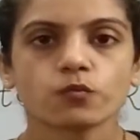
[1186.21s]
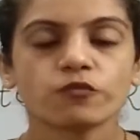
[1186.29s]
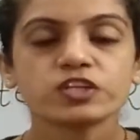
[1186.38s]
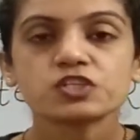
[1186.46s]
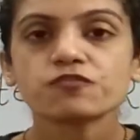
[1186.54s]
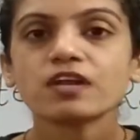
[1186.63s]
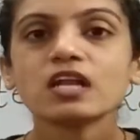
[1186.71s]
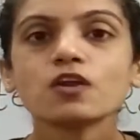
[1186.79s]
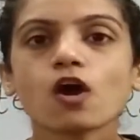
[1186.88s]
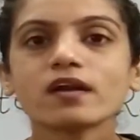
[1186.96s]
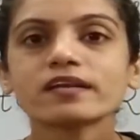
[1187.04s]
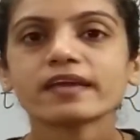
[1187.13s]
which will
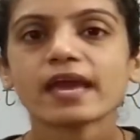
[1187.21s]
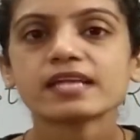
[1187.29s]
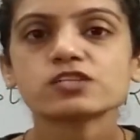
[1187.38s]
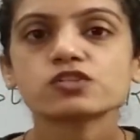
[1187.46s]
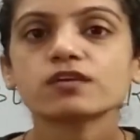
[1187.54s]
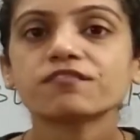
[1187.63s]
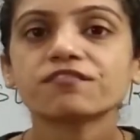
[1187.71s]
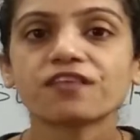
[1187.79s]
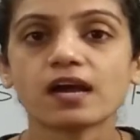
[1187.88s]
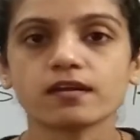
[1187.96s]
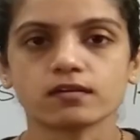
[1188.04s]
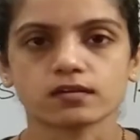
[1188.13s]
not catch the
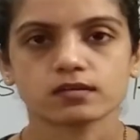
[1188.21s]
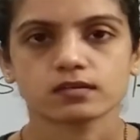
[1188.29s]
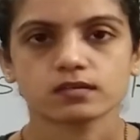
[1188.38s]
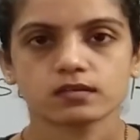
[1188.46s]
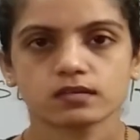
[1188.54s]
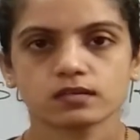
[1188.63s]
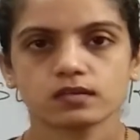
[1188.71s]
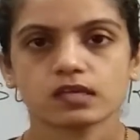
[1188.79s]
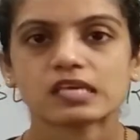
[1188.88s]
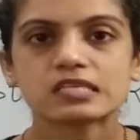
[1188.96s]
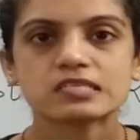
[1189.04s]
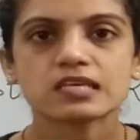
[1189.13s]
fire
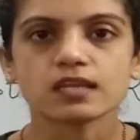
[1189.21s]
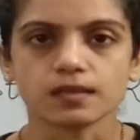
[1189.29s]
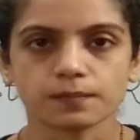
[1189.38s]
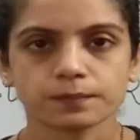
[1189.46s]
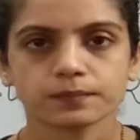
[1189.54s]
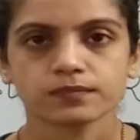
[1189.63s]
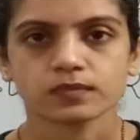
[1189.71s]
easily.